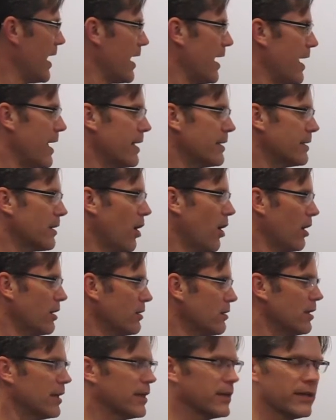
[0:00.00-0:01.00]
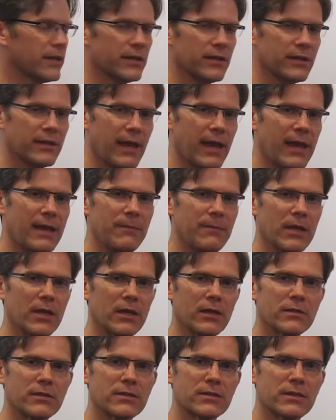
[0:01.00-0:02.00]
And unlike in a
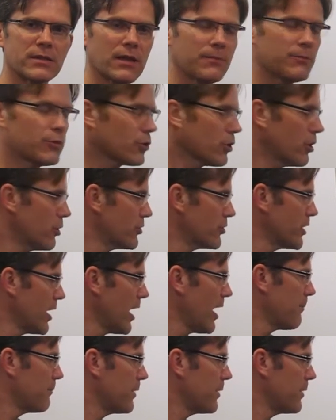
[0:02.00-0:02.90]
K-means approach,